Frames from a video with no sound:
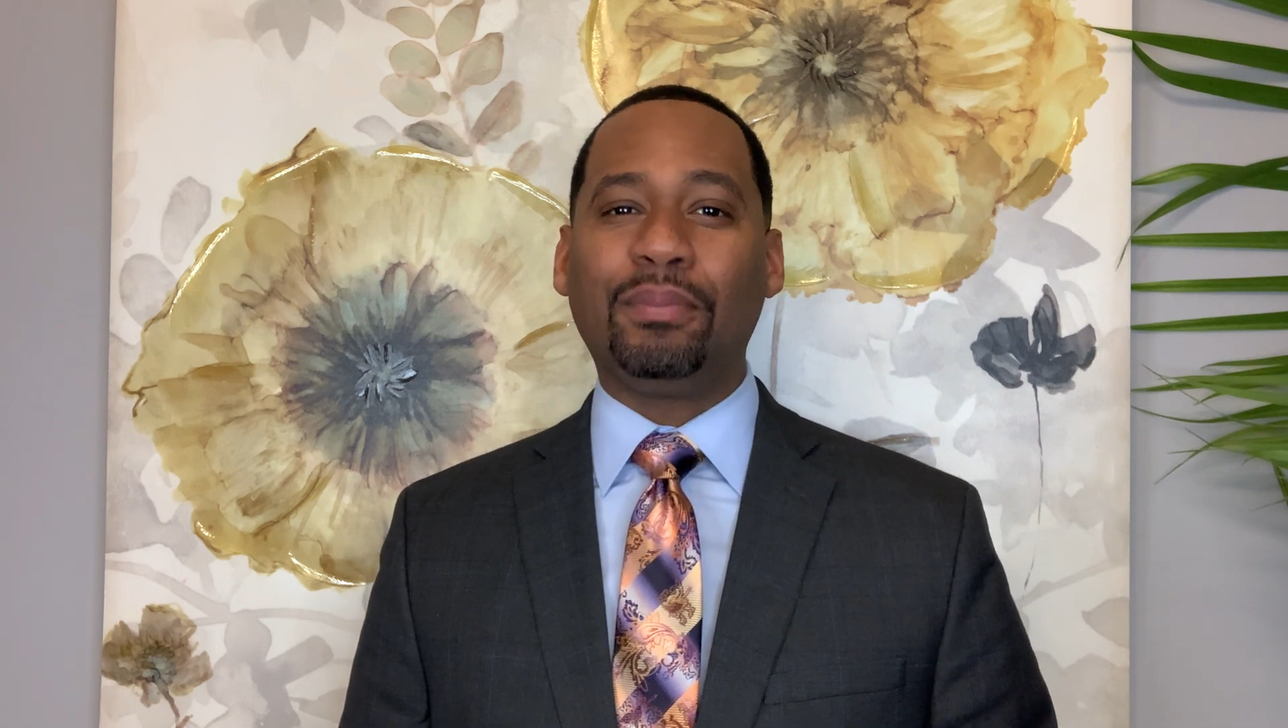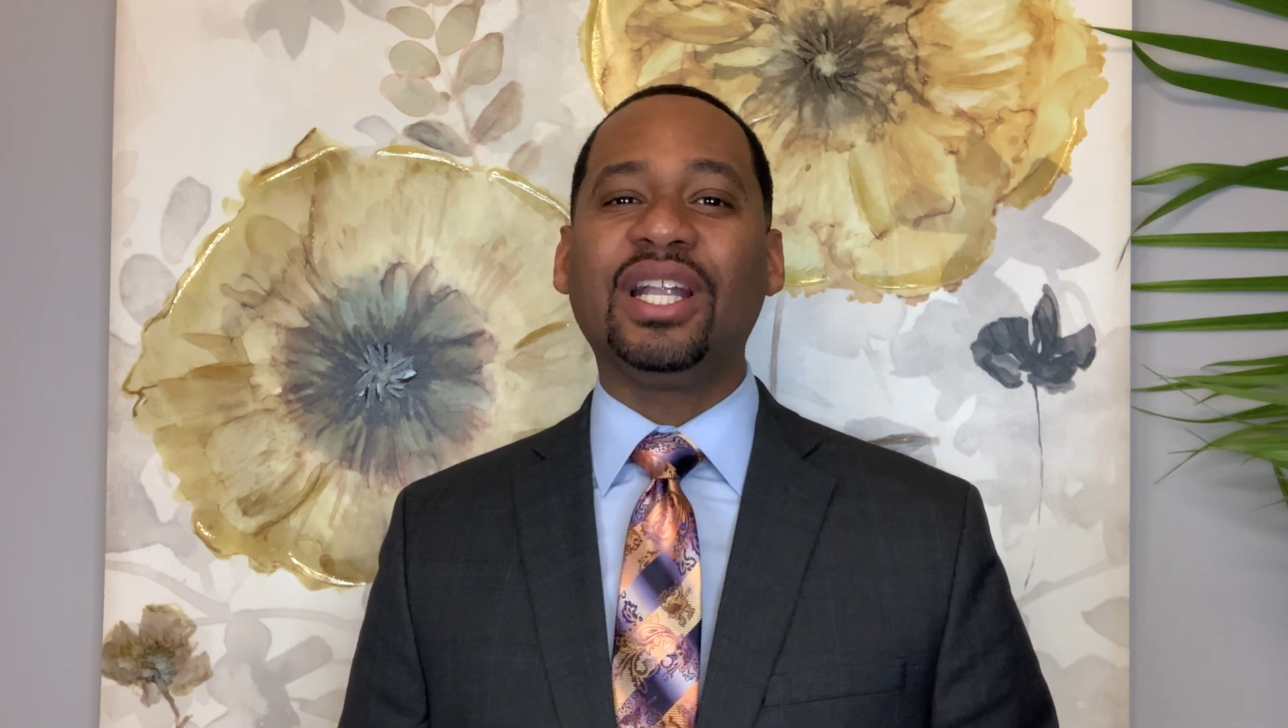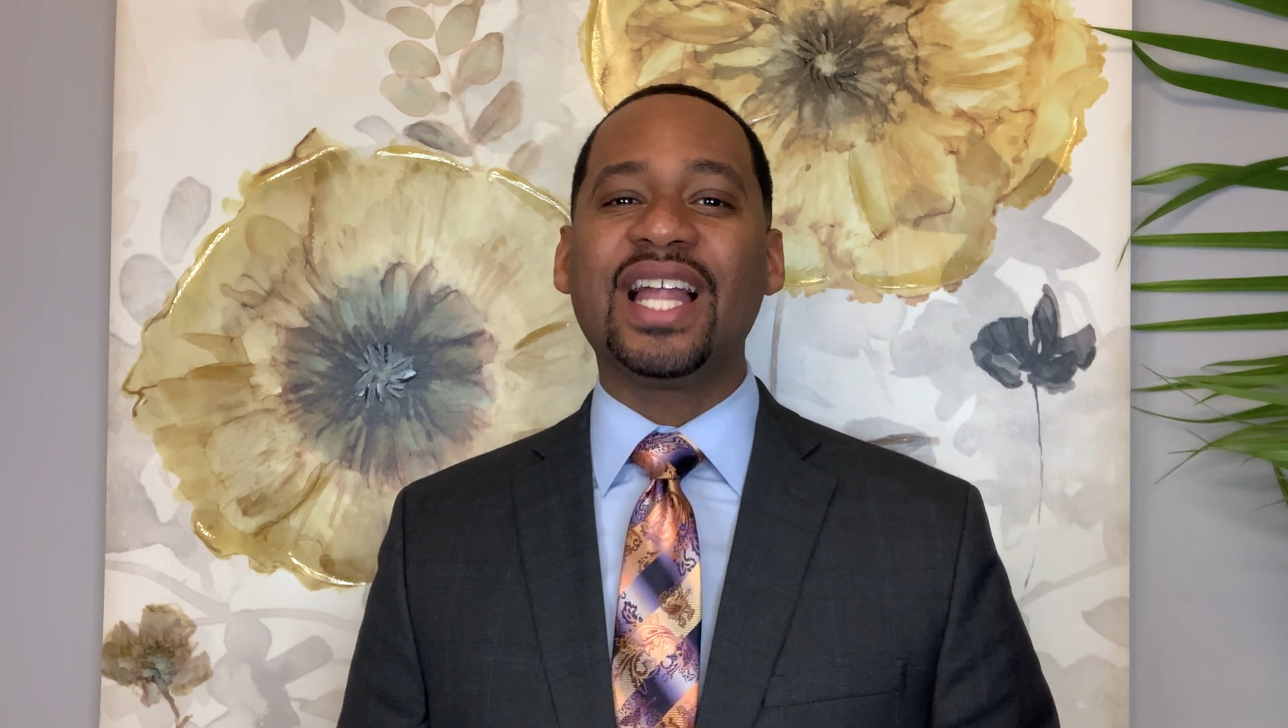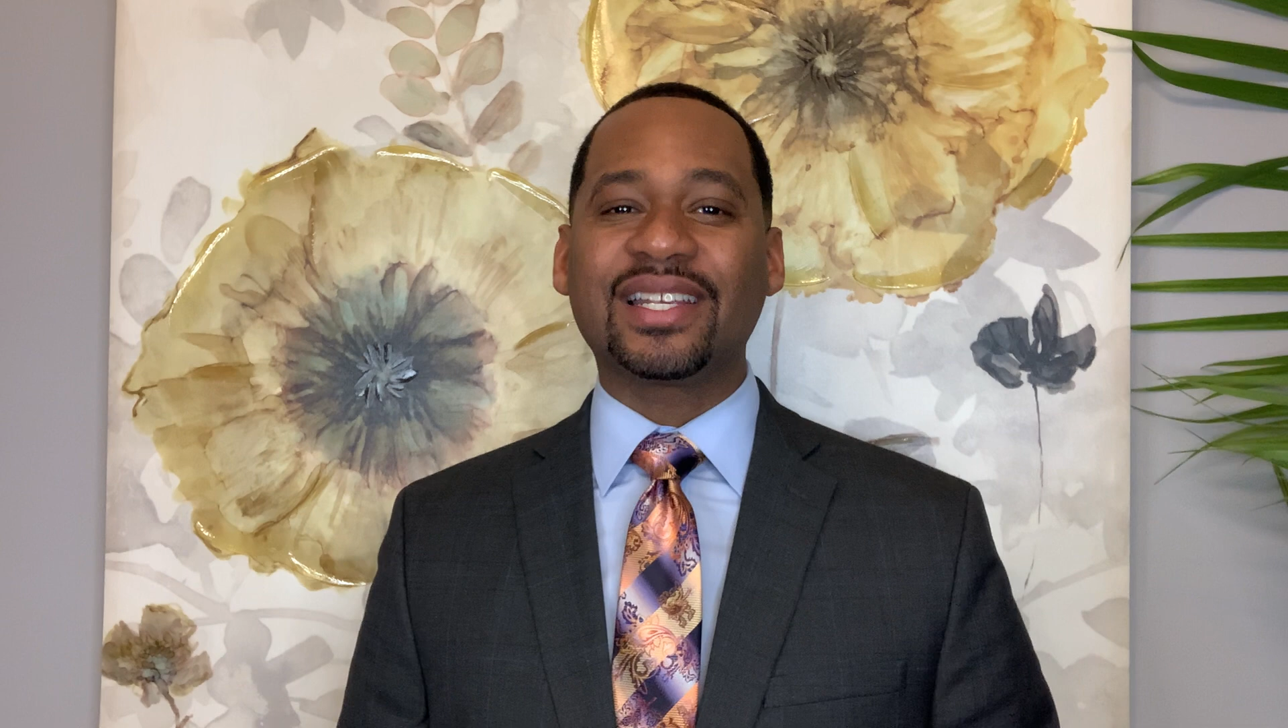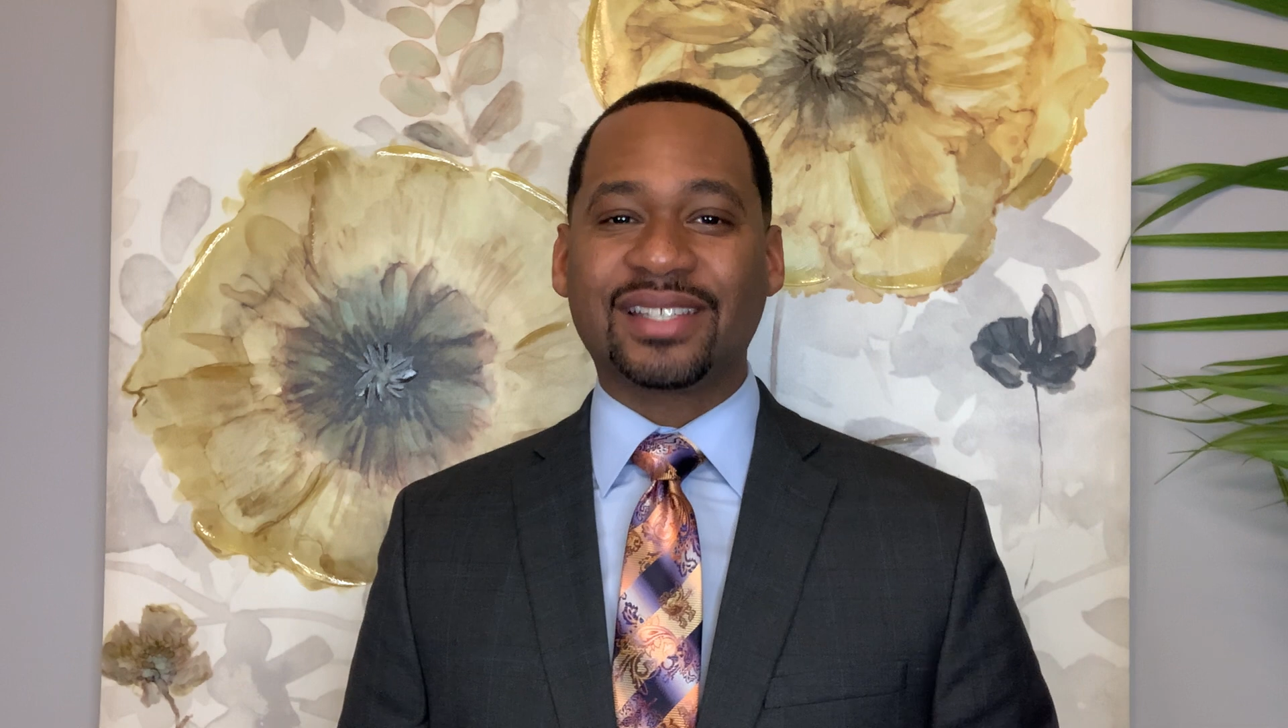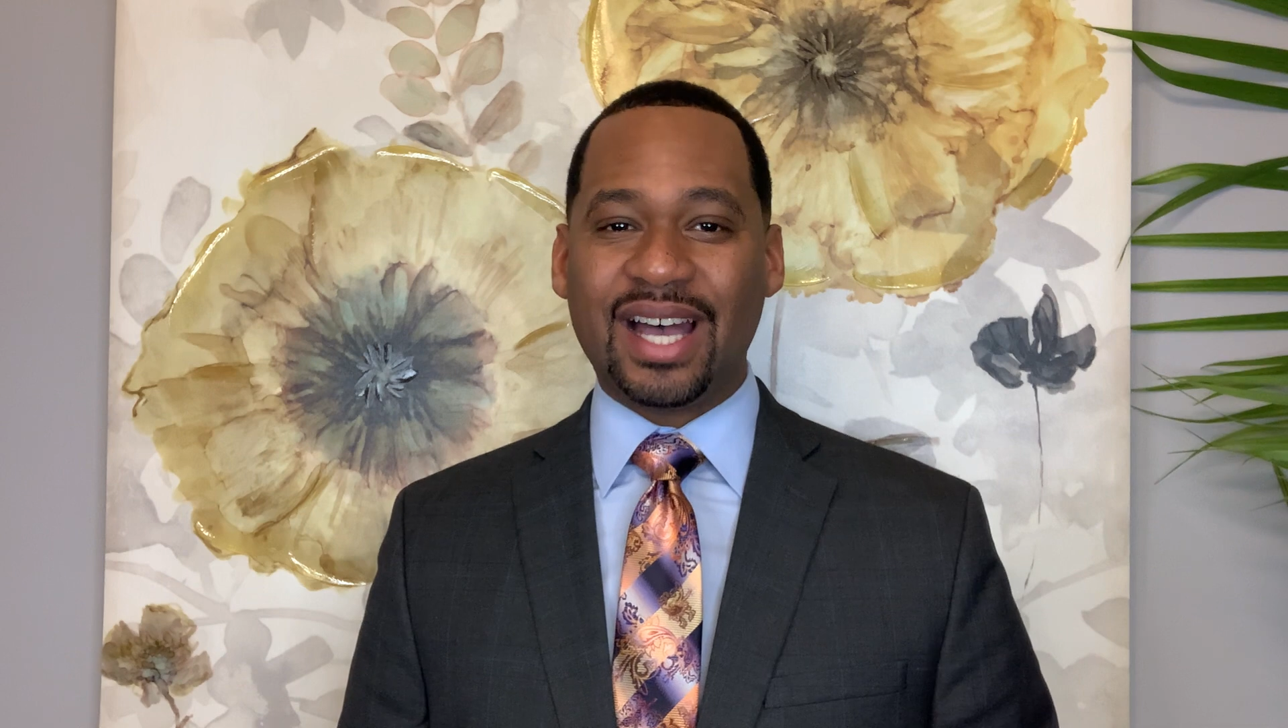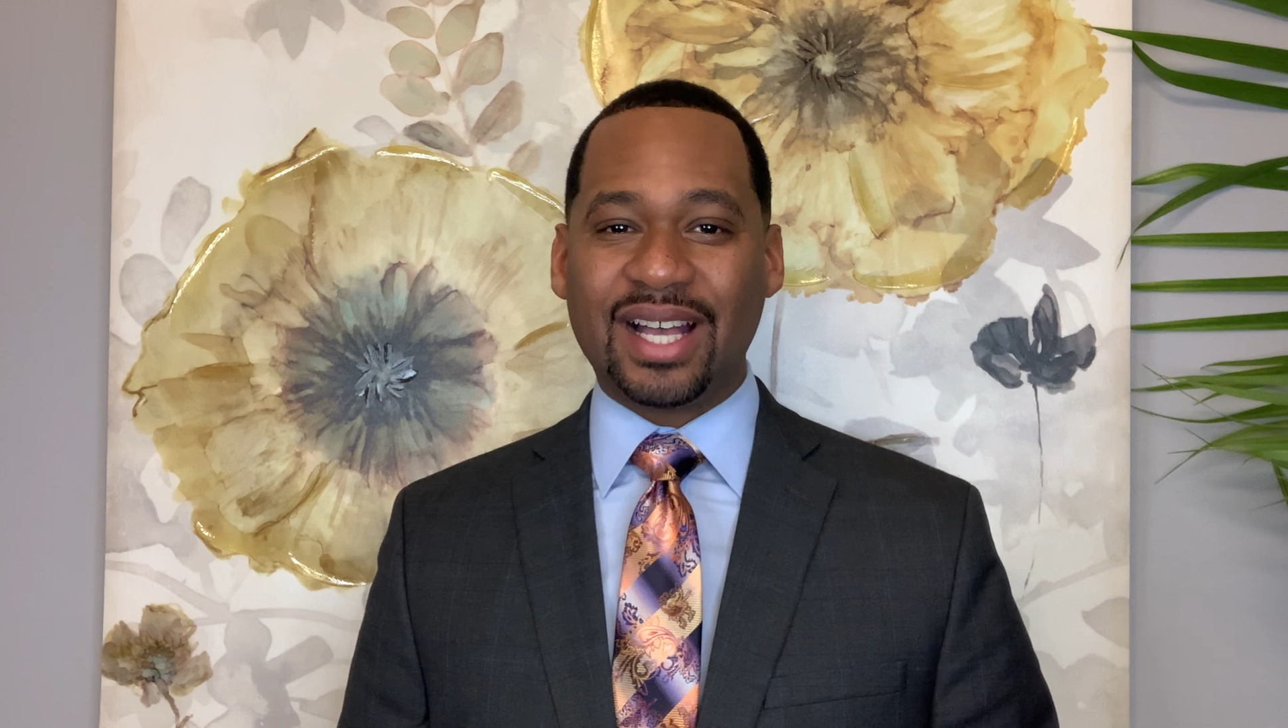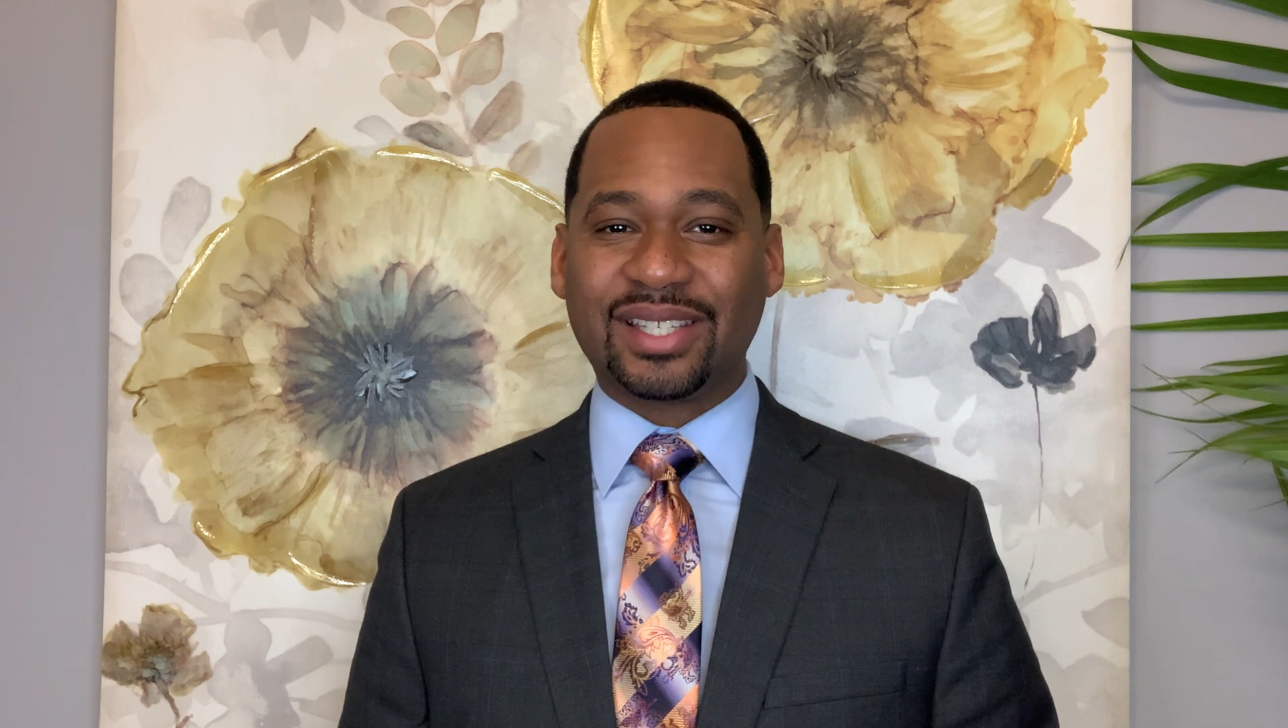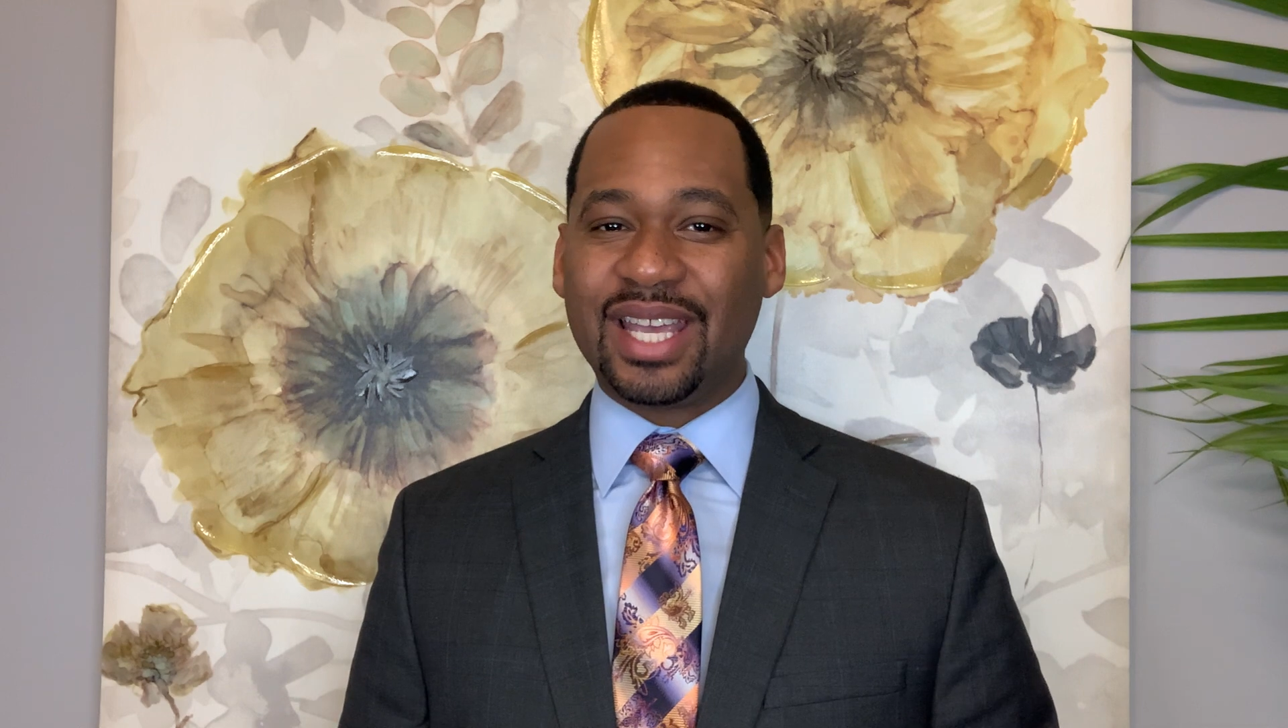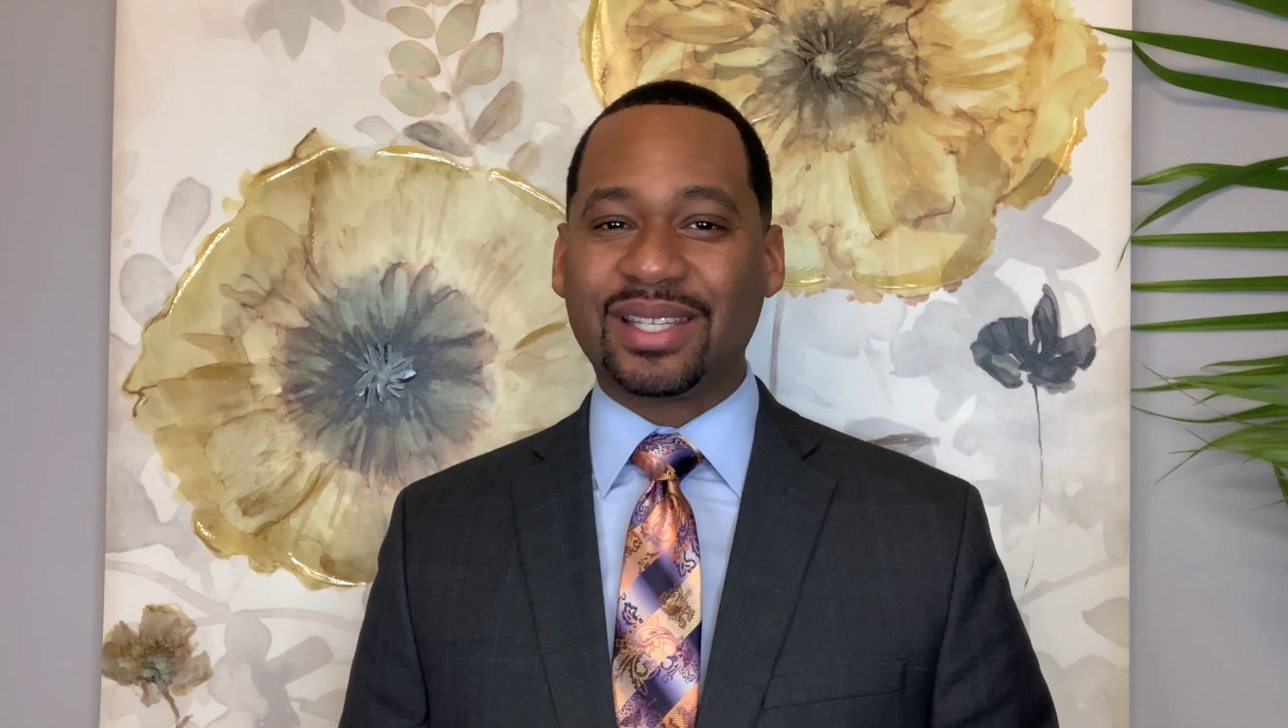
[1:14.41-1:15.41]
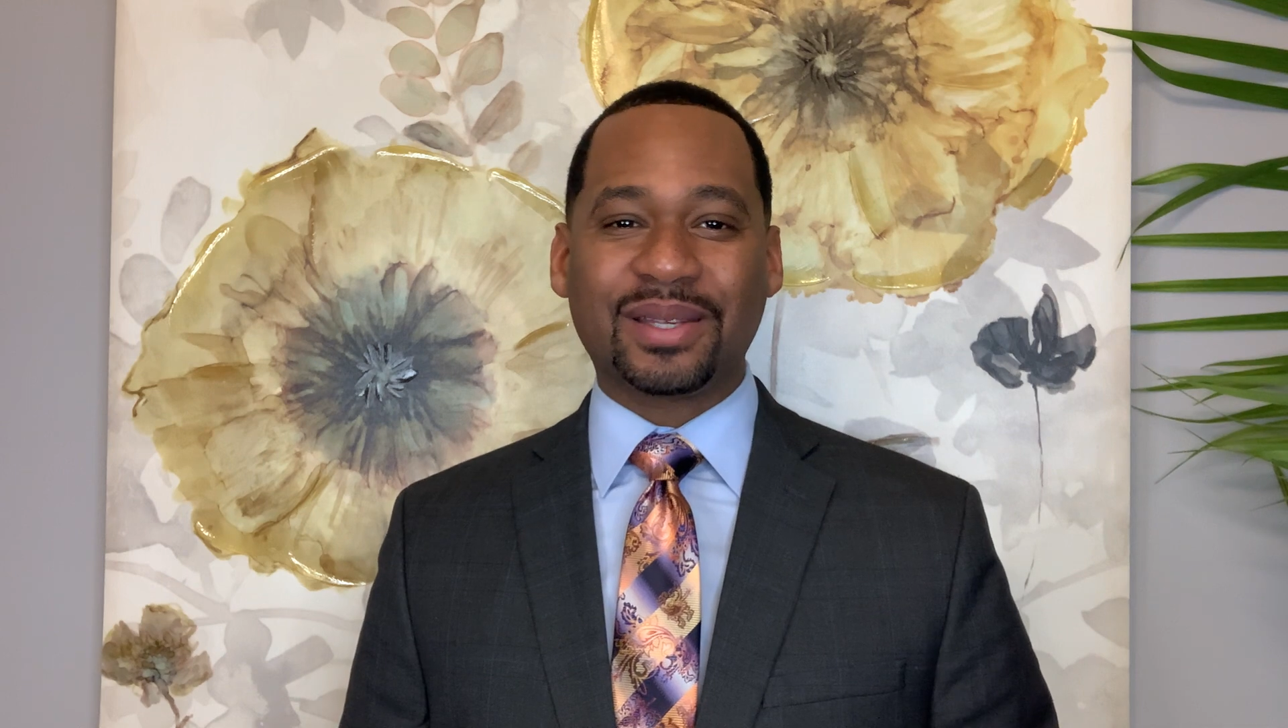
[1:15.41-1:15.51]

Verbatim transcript: to bless us in